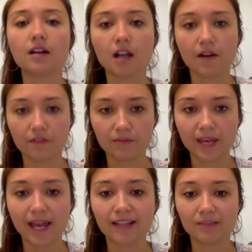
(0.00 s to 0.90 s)

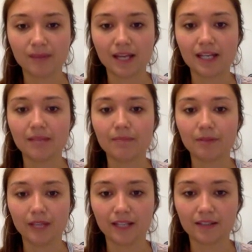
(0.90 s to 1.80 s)
government has been in
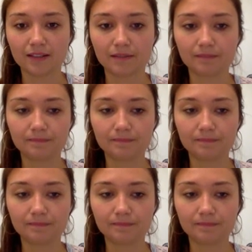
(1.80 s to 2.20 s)
place.